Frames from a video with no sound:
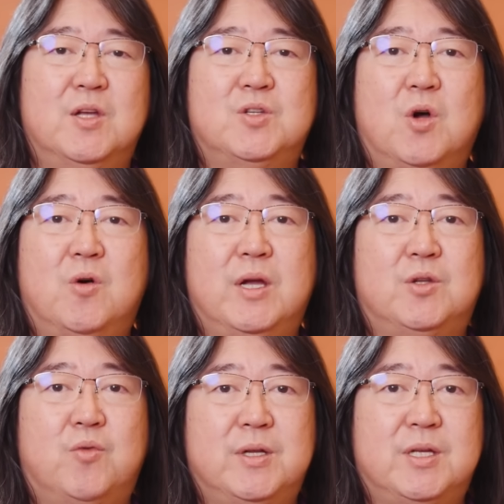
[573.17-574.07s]
So
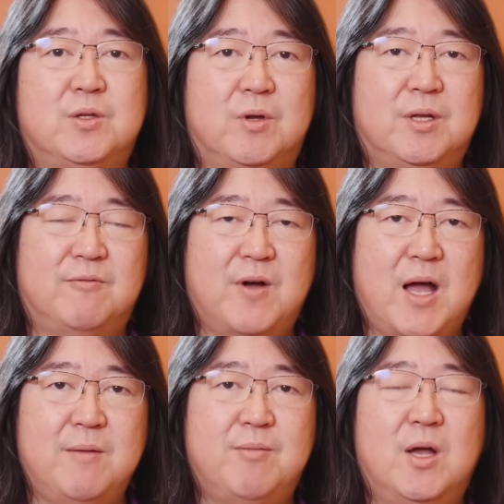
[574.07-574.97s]
in
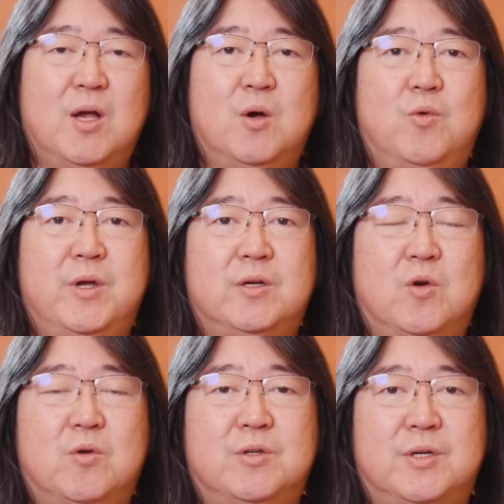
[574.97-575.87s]
2025, we are
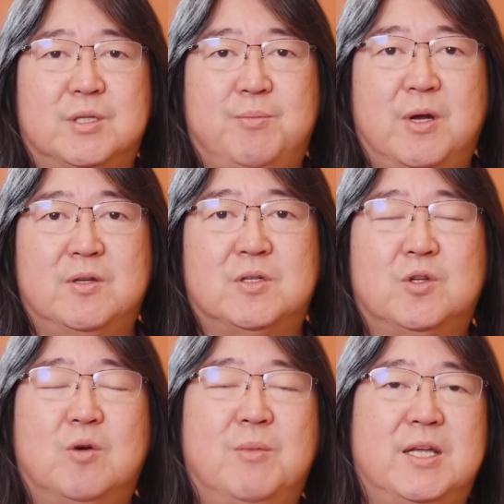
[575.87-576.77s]
going to experience
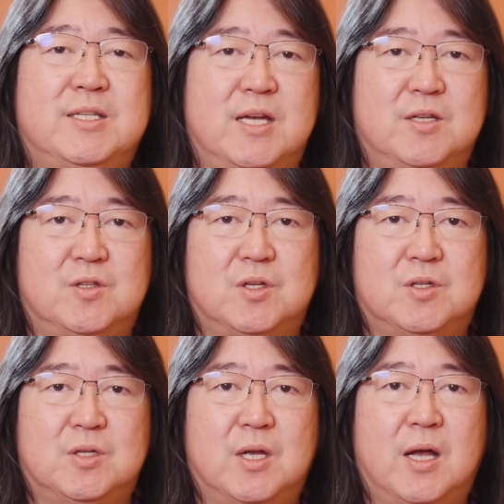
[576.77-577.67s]
so many
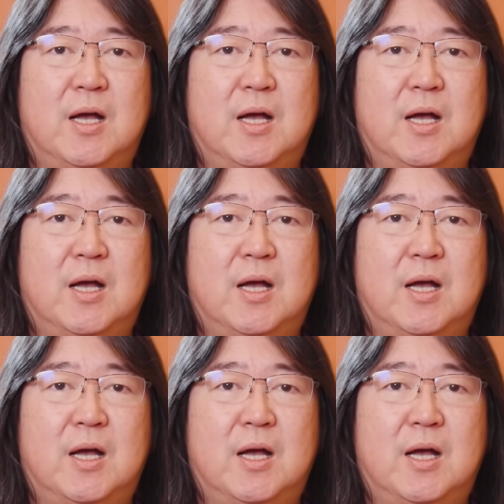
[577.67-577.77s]
changes,